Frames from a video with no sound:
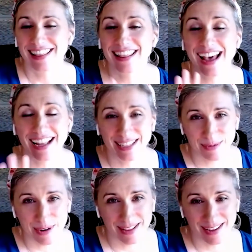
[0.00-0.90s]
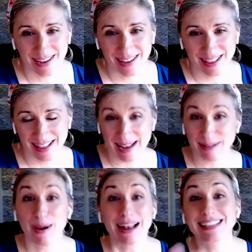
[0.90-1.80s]
that is where the thing is.
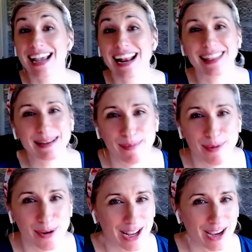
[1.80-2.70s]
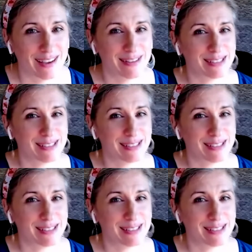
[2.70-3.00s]
So I didn't say anything about Podio. I was